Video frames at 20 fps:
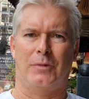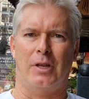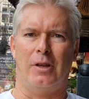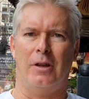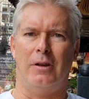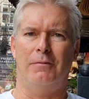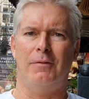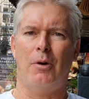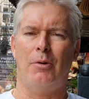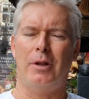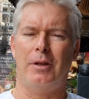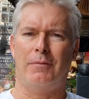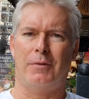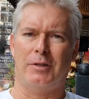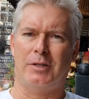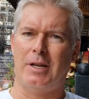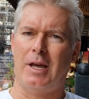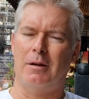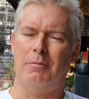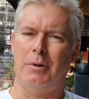You're voting
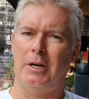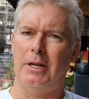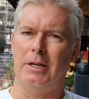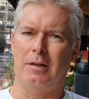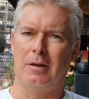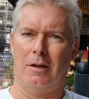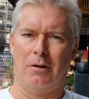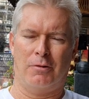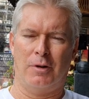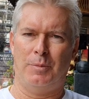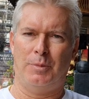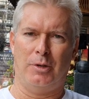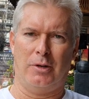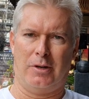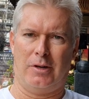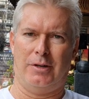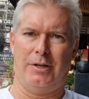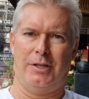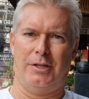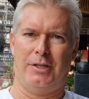for sound money called
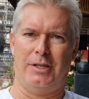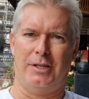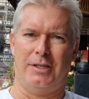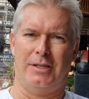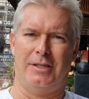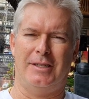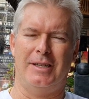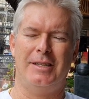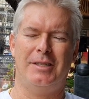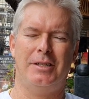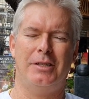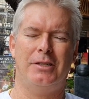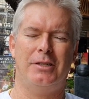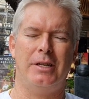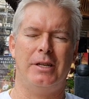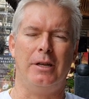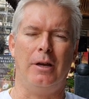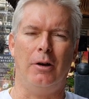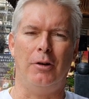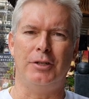cryptocurrencies. This is
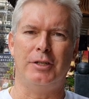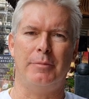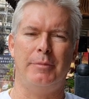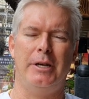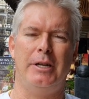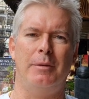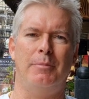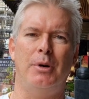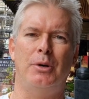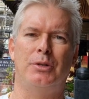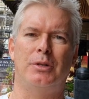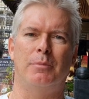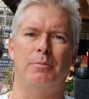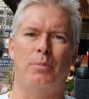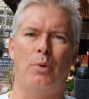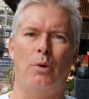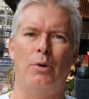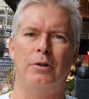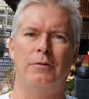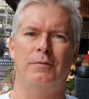the ultimate and most
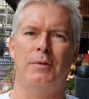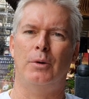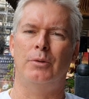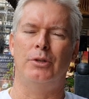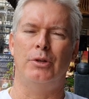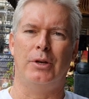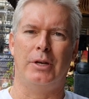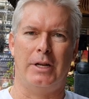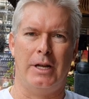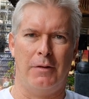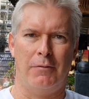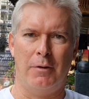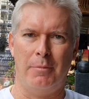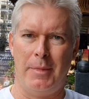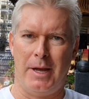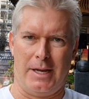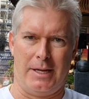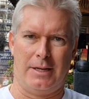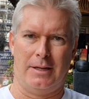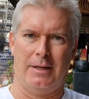important vote you could ever
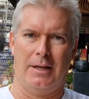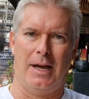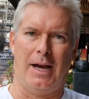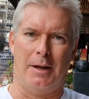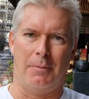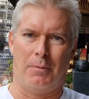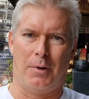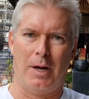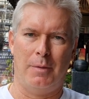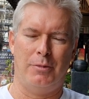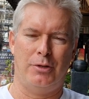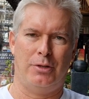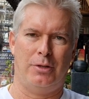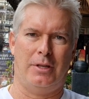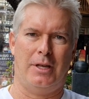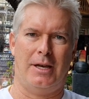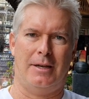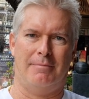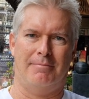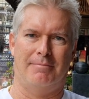make. I promise
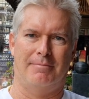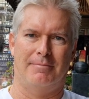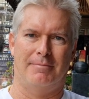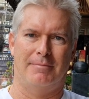you that.